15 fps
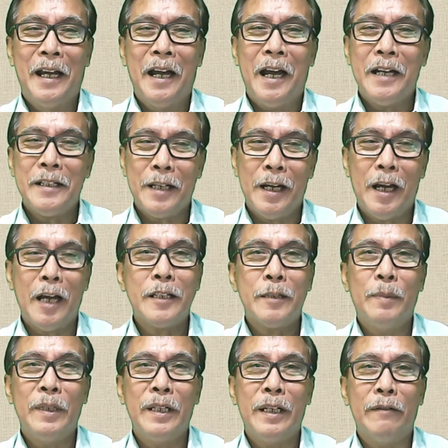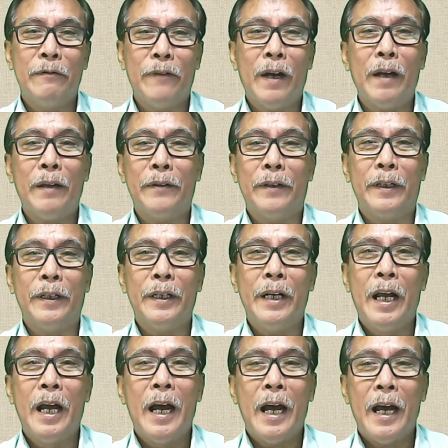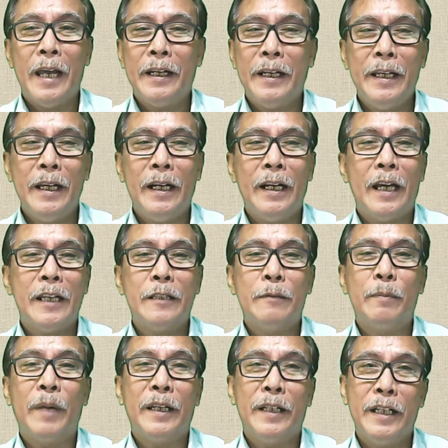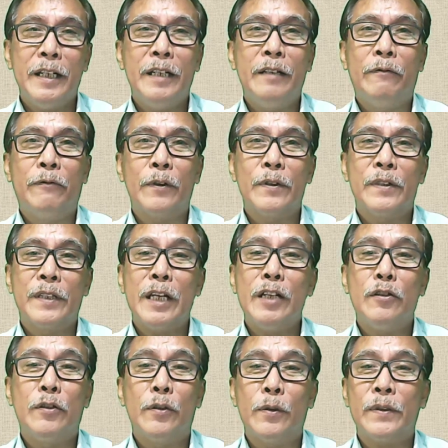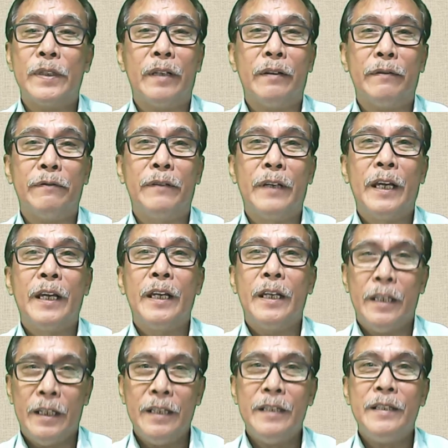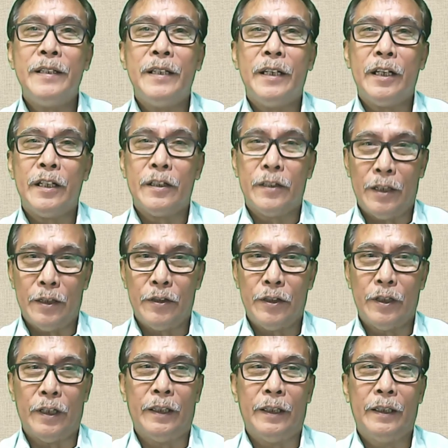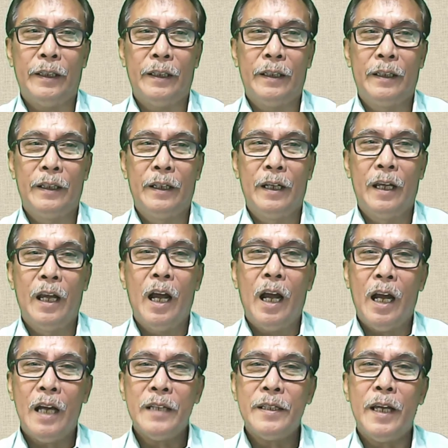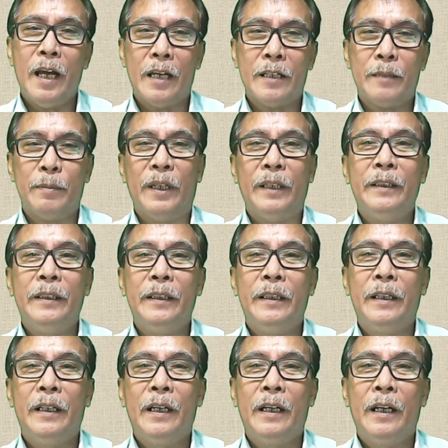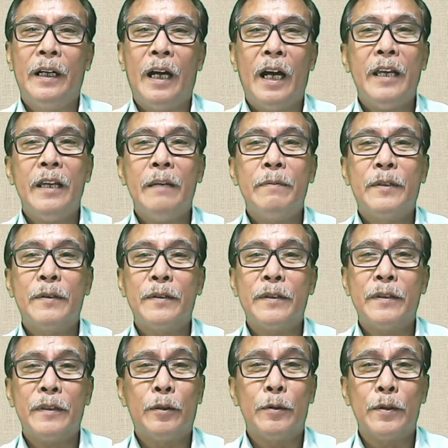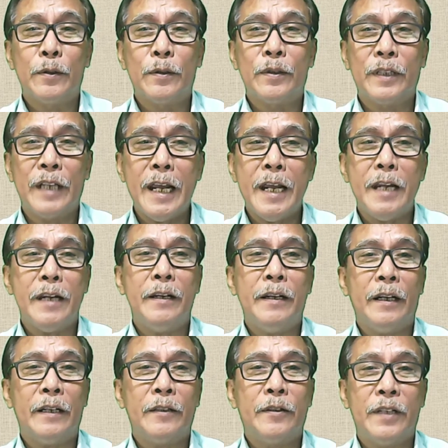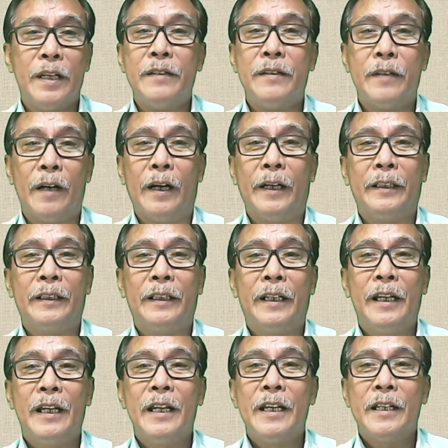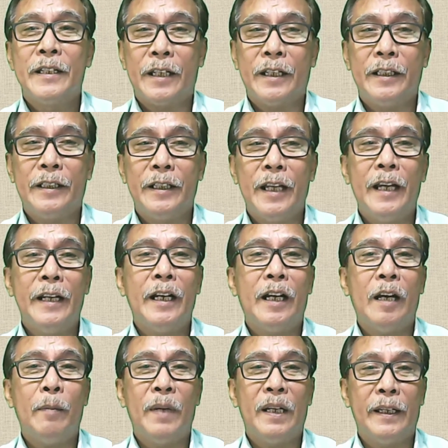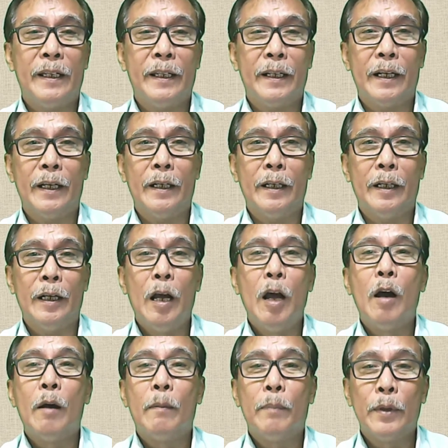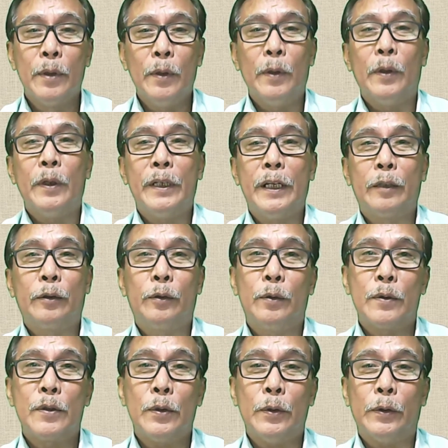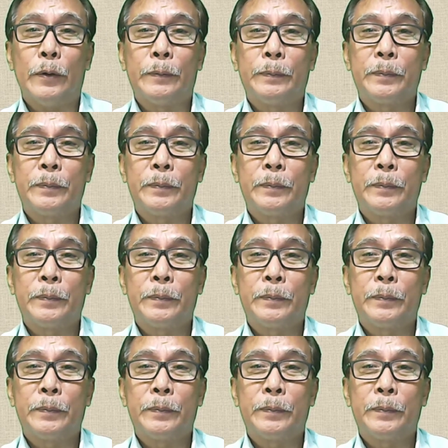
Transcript: As a husband and father, I realize my need for Saint Joseph is essential. As a husband, I have to sustain a chaste heart sa gitna ng kapaligirang puno ng tukso.